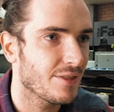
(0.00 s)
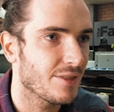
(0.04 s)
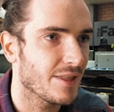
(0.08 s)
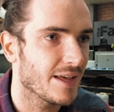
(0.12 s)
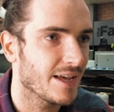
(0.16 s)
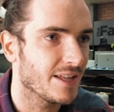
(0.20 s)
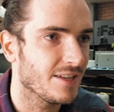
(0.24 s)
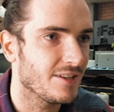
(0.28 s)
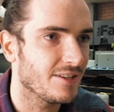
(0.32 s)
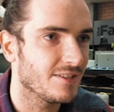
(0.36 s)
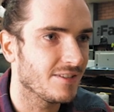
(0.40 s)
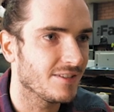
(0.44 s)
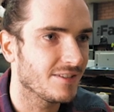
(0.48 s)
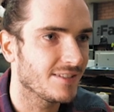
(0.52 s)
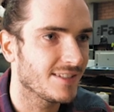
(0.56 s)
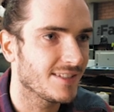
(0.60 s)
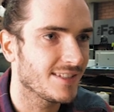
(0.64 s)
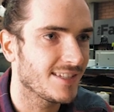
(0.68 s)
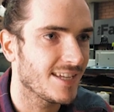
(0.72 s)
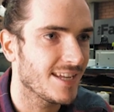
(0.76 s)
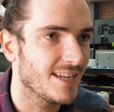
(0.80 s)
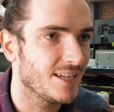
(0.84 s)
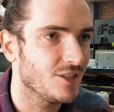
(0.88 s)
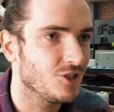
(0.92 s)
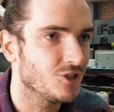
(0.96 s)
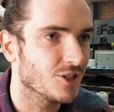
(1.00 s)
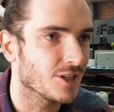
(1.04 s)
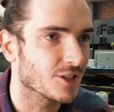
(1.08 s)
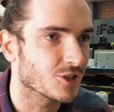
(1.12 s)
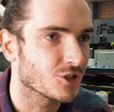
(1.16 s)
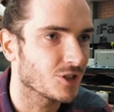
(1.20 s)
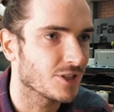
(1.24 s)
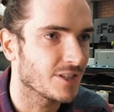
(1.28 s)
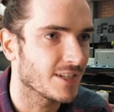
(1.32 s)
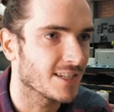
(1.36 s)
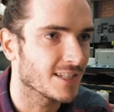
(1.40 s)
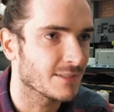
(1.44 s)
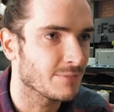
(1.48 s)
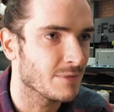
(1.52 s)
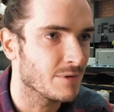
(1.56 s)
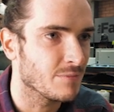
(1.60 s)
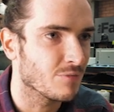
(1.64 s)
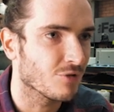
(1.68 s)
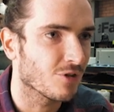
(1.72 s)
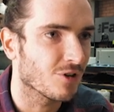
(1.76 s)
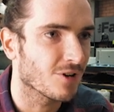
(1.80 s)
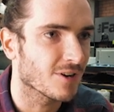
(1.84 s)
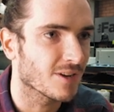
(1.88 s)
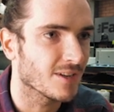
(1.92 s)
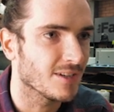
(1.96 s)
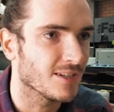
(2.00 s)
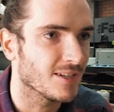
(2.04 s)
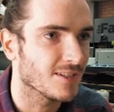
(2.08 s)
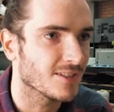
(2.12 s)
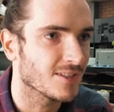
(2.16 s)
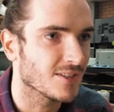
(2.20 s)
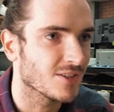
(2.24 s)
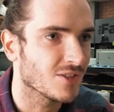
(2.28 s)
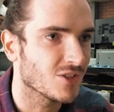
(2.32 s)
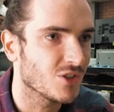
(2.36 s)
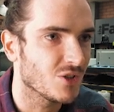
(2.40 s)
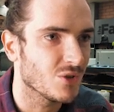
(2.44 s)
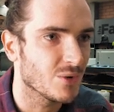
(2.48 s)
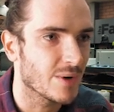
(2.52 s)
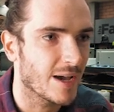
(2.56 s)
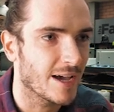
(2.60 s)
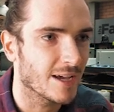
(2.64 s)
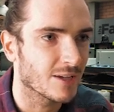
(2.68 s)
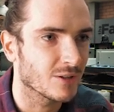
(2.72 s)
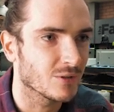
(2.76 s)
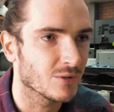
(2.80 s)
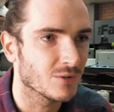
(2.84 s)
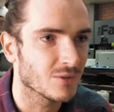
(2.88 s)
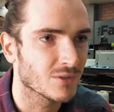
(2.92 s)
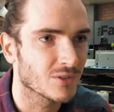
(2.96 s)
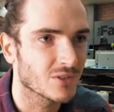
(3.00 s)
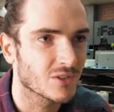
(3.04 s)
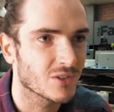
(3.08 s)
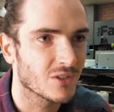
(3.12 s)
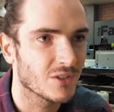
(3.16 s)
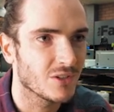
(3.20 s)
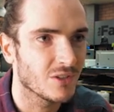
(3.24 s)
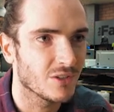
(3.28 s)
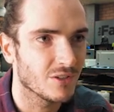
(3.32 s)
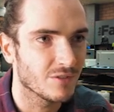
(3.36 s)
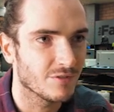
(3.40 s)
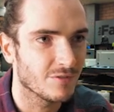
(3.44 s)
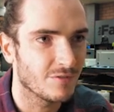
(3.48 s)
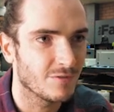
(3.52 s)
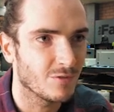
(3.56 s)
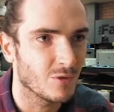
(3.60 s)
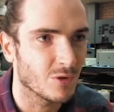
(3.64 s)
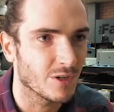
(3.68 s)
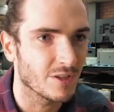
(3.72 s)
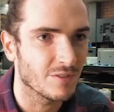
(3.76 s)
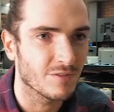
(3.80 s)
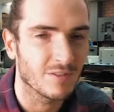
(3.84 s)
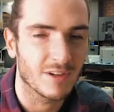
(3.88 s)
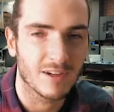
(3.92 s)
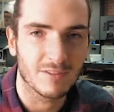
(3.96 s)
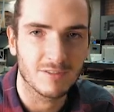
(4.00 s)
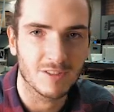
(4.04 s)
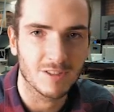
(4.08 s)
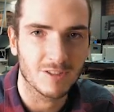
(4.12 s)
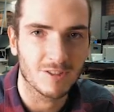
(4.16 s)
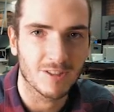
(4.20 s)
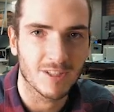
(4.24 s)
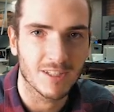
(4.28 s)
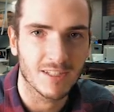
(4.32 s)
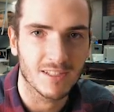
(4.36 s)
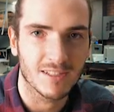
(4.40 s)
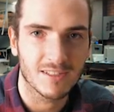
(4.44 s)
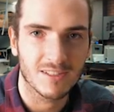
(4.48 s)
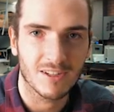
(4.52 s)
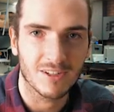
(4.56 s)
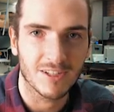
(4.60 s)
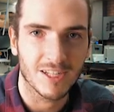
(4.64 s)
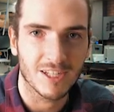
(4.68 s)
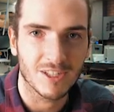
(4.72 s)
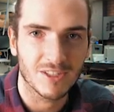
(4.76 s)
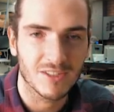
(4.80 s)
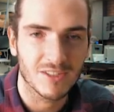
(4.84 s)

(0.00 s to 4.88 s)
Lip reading: that T junction has been broken into two angles of 45 degrees on